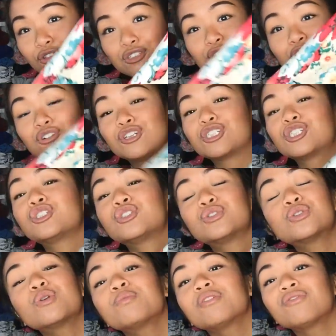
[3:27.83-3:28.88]
The skirt is
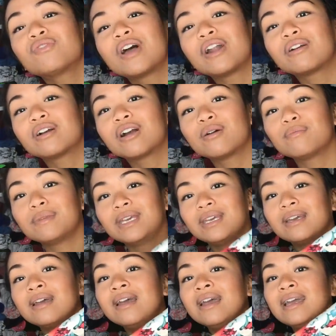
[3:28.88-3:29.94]
super flattering on
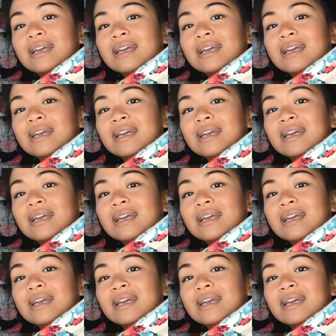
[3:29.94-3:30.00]
me.